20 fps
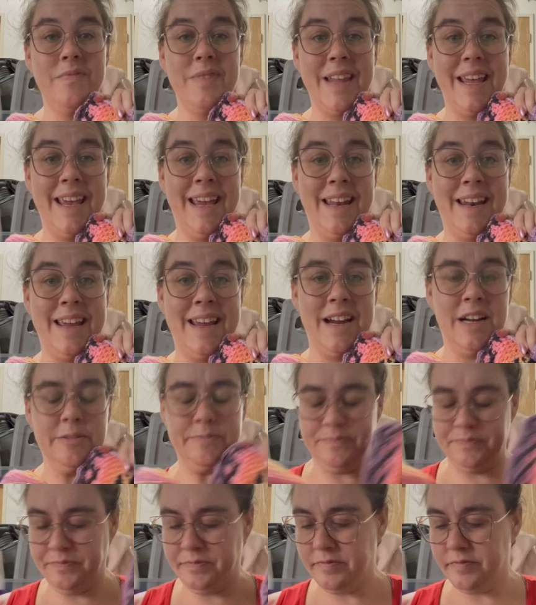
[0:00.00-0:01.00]
in here.
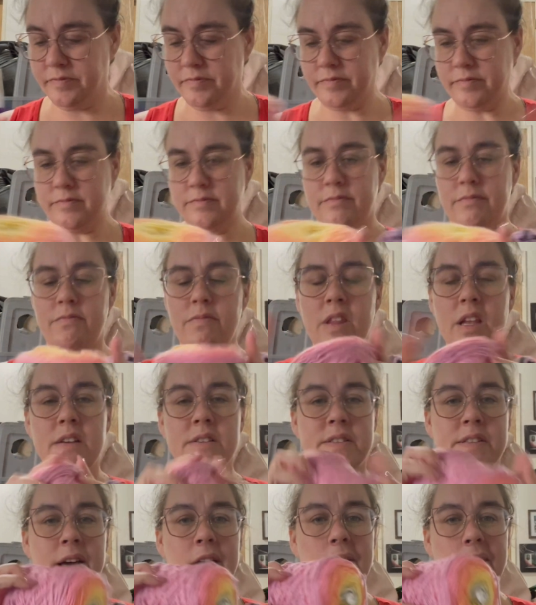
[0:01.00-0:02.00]

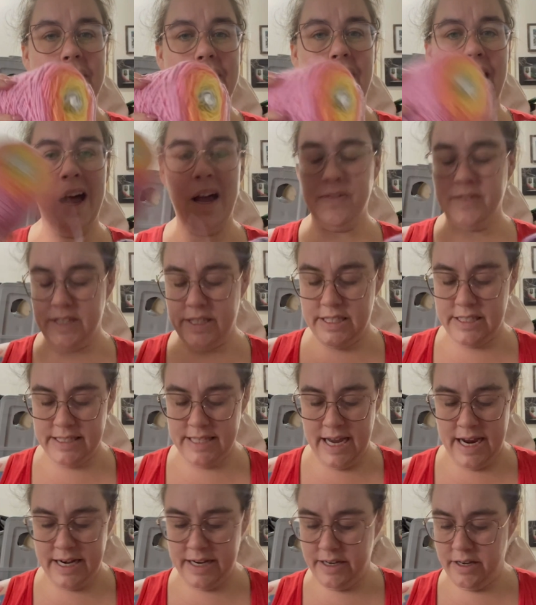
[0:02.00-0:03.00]
So off to the
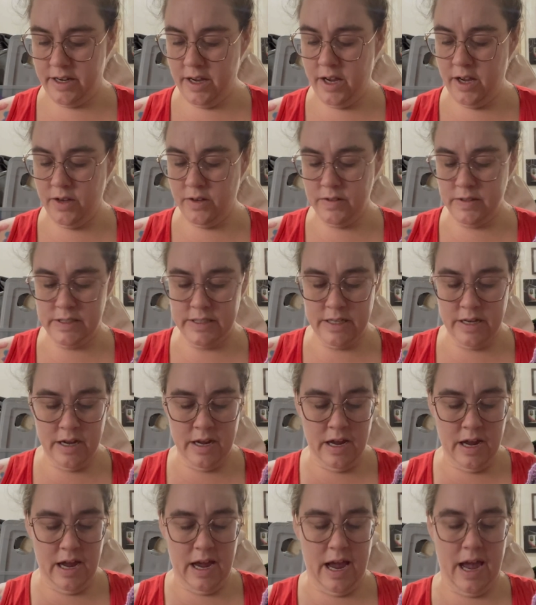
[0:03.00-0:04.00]
side it goes.
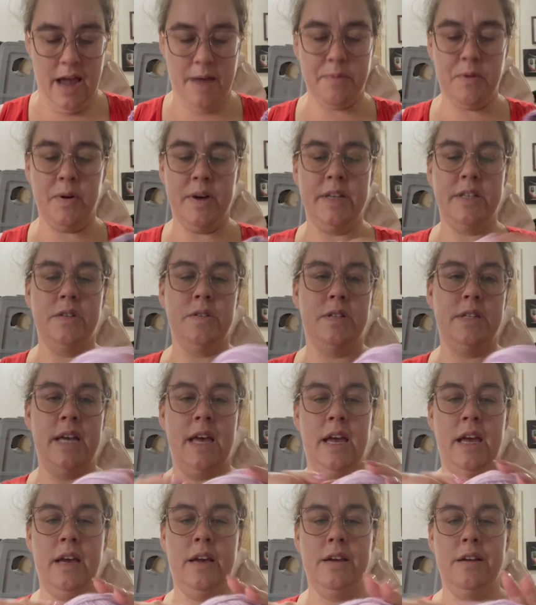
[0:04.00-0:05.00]
I'm going to
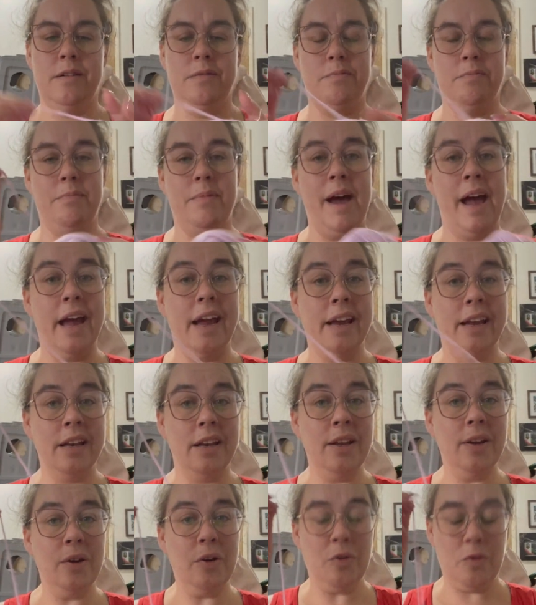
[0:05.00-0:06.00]
take my
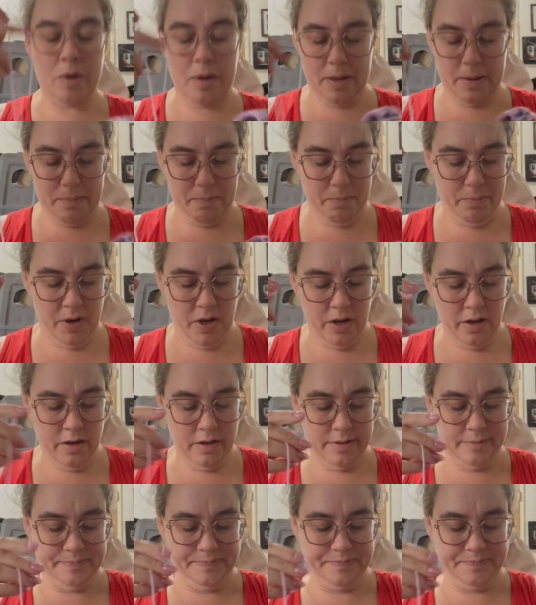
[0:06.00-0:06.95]
new ball,